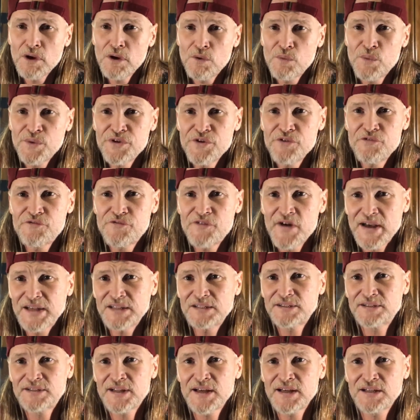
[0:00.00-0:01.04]
When you
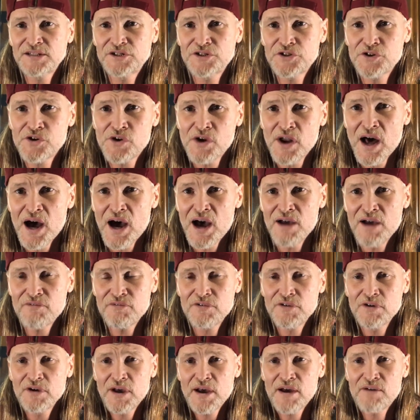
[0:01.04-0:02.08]
face things in your
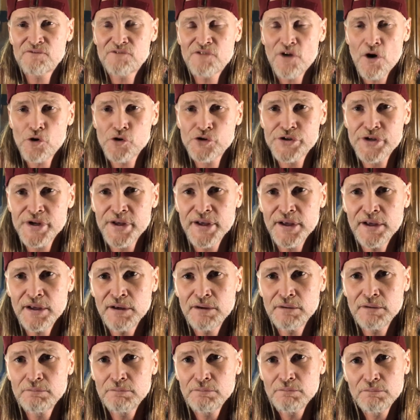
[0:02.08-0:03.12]
life, adversity,
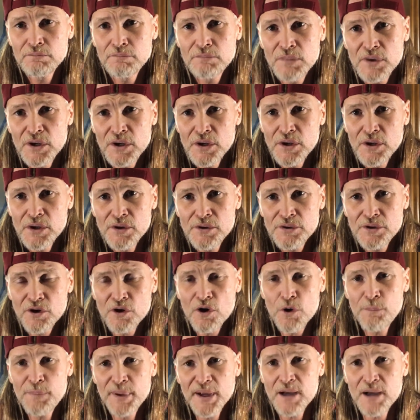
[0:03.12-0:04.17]
don't
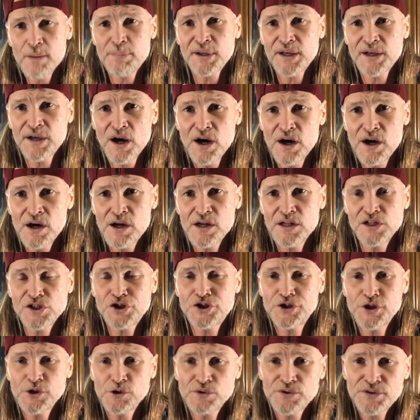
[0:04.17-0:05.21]
go pick up a gun and
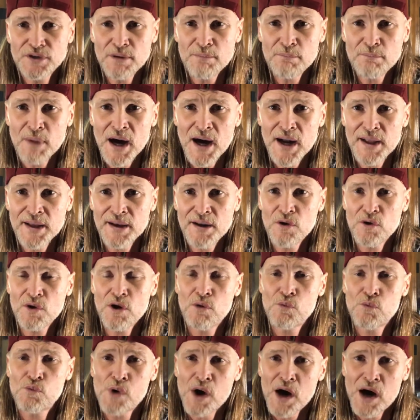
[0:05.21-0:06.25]
shoot somebody. Don't
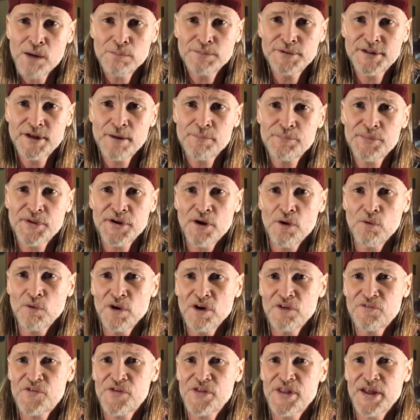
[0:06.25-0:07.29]
go rob something. Don't
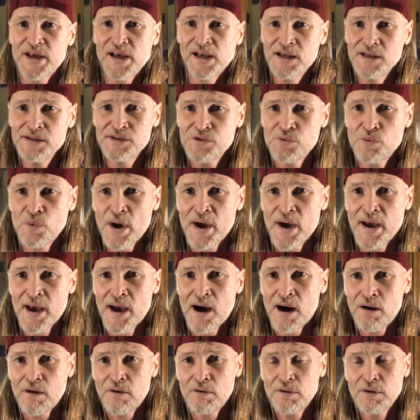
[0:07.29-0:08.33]
look for the easy way
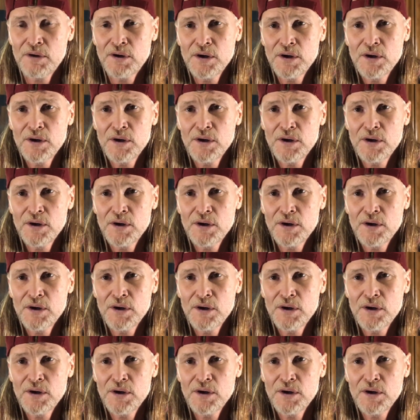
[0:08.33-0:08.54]
out.